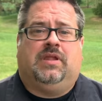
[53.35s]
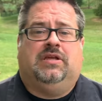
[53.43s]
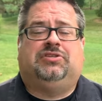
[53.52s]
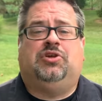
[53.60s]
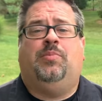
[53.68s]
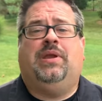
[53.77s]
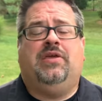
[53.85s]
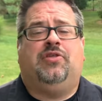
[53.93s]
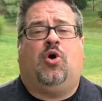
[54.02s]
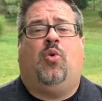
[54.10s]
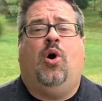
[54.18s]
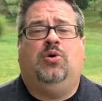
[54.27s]
So many of the
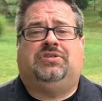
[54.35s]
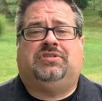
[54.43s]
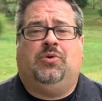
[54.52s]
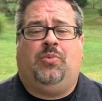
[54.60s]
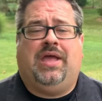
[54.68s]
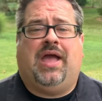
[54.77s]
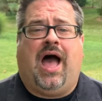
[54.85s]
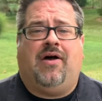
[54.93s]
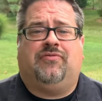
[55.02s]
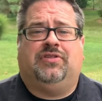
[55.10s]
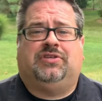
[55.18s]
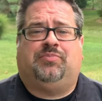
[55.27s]
quotes that we got
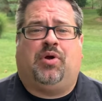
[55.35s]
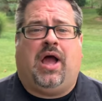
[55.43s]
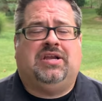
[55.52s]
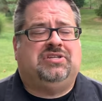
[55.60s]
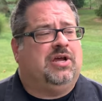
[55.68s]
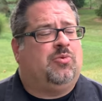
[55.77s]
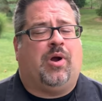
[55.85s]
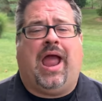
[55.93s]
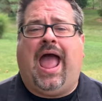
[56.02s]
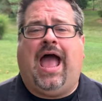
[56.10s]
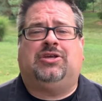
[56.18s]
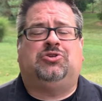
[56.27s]
for this project were
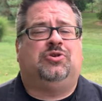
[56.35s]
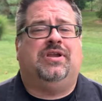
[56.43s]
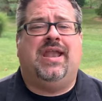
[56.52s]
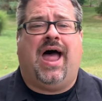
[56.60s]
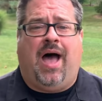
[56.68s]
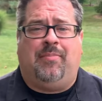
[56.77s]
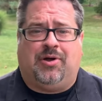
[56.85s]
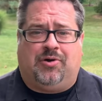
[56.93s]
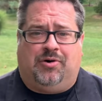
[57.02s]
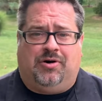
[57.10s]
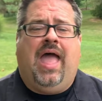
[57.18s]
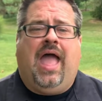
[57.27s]

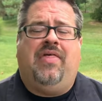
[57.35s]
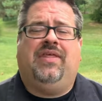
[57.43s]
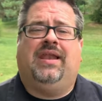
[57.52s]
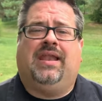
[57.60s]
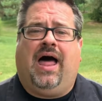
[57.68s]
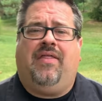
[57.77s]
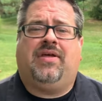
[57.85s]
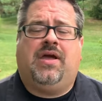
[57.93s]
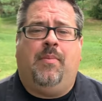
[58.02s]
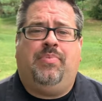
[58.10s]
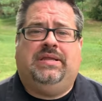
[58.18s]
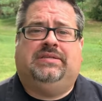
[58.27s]
astronomical, and then a lot of the
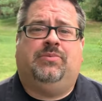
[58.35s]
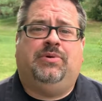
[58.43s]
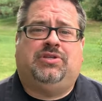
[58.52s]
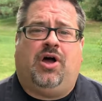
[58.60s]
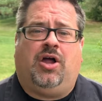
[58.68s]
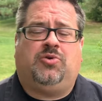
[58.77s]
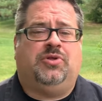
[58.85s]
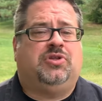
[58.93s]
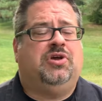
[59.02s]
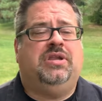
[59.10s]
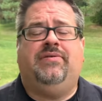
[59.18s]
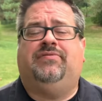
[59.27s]
companies that we talked with
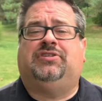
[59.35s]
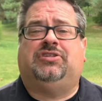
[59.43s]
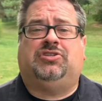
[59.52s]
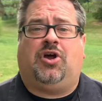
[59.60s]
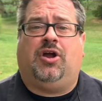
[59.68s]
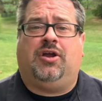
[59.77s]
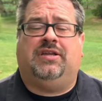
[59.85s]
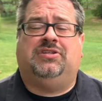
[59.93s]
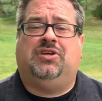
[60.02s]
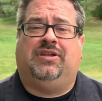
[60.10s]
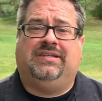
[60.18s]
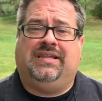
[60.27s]
couldn't even start
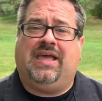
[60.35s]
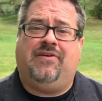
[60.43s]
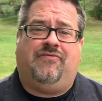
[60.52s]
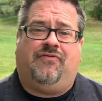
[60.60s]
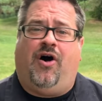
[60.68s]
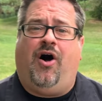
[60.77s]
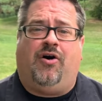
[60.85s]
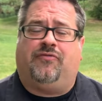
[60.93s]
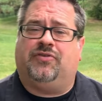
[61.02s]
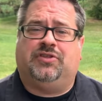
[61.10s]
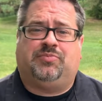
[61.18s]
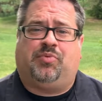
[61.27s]
until late fall
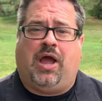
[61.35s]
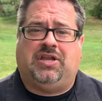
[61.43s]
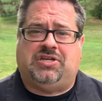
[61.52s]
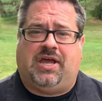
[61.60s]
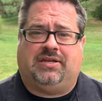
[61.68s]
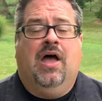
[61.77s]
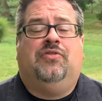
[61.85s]
for this project.